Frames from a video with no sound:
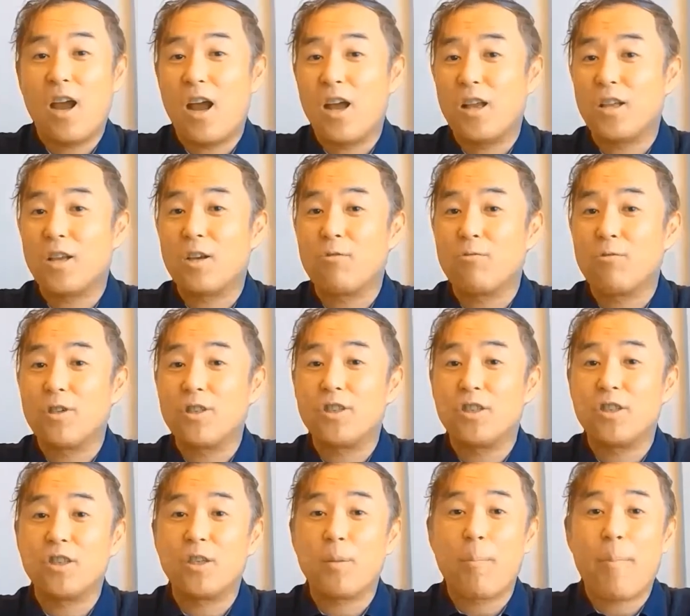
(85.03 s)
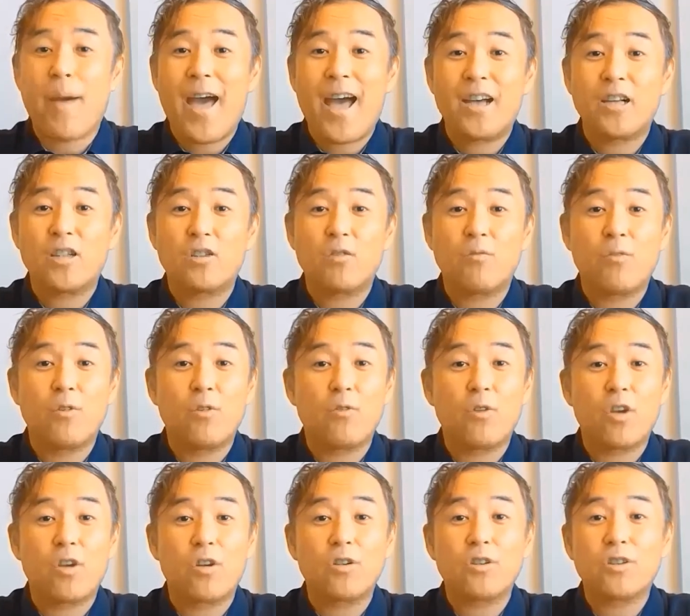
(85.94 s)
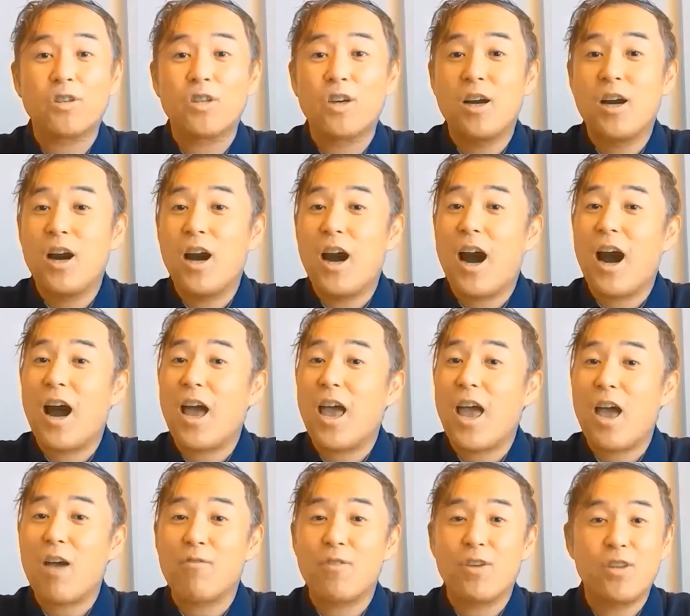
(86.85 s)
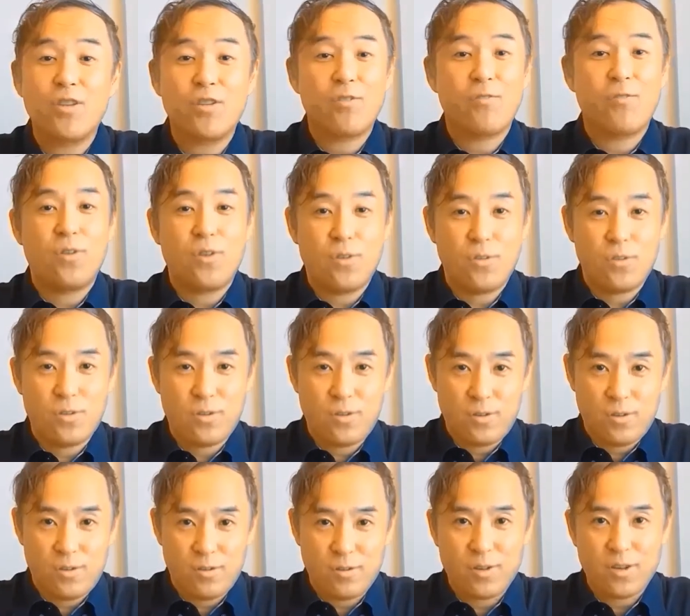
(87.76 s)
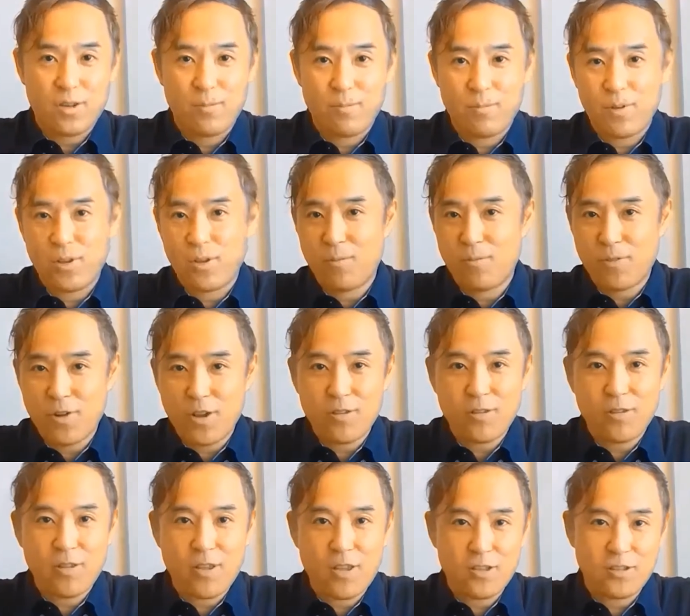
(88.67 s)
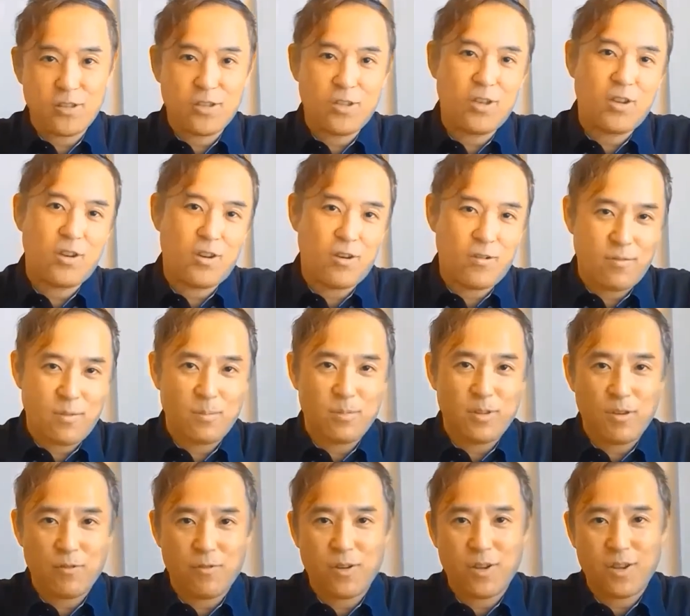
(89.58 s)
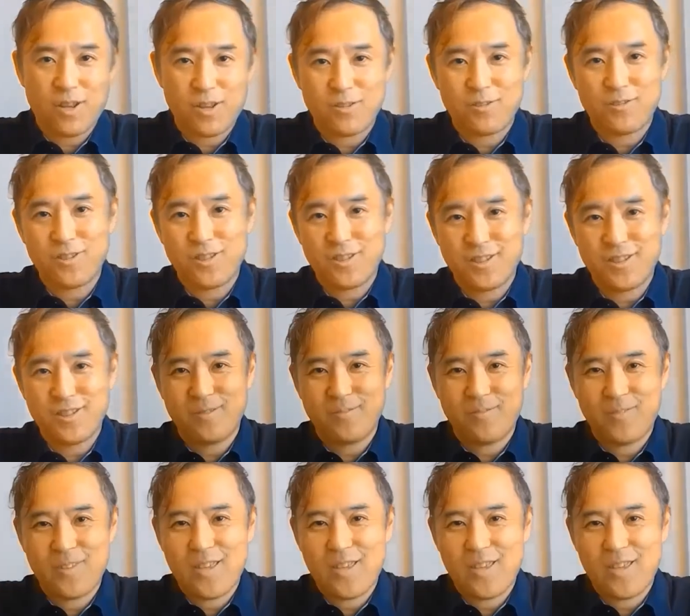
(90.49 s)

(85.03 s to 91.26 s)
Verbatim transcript: under which in the past few years I have interviewed with company presidents from different countries,